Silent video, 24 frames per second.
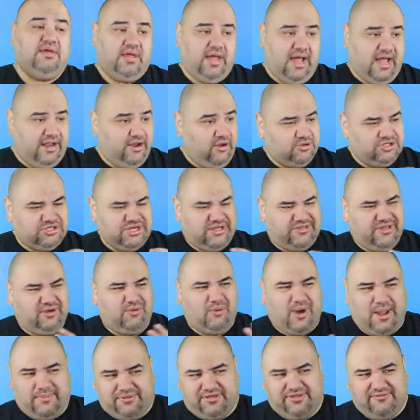I know what you guys think,
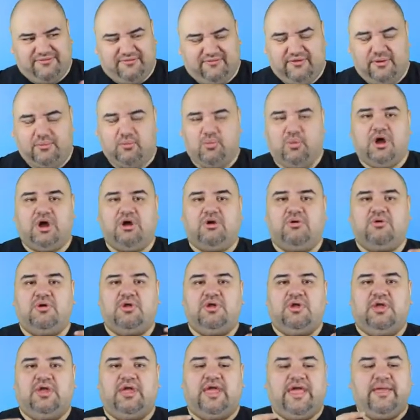why Pacific Rim? Well,
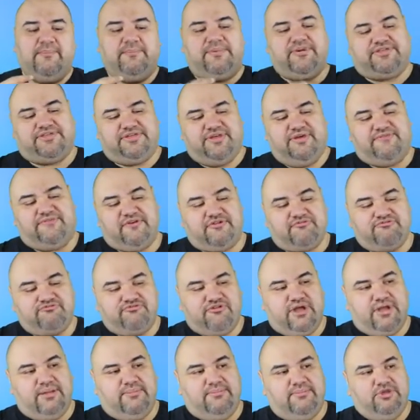in Pacific
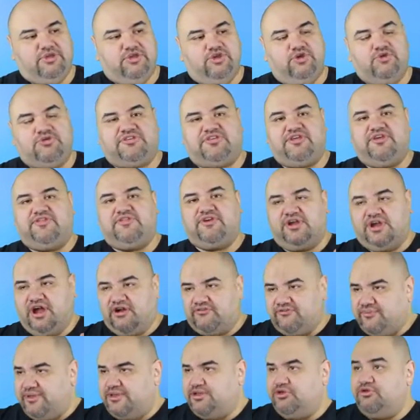Rim, you see the
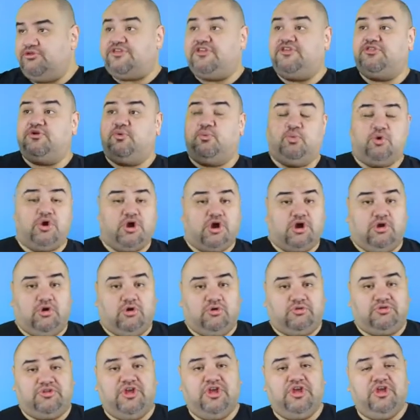government, you see the
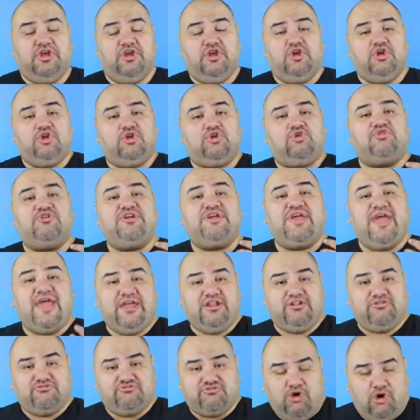world
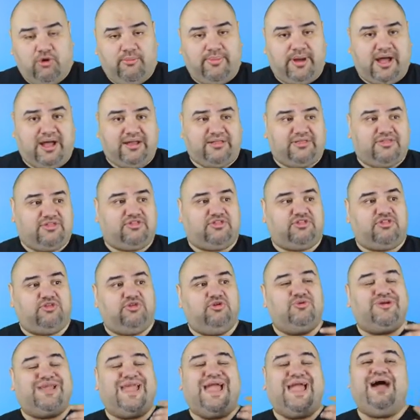create robots
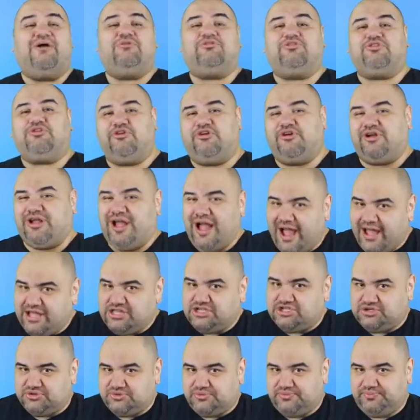to counter
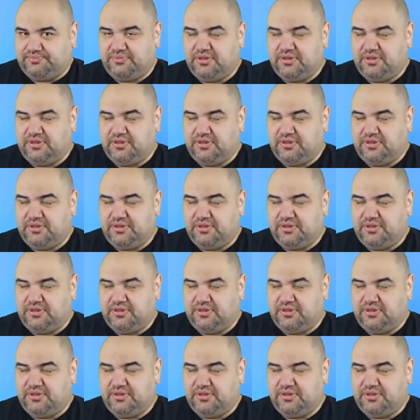kaiju.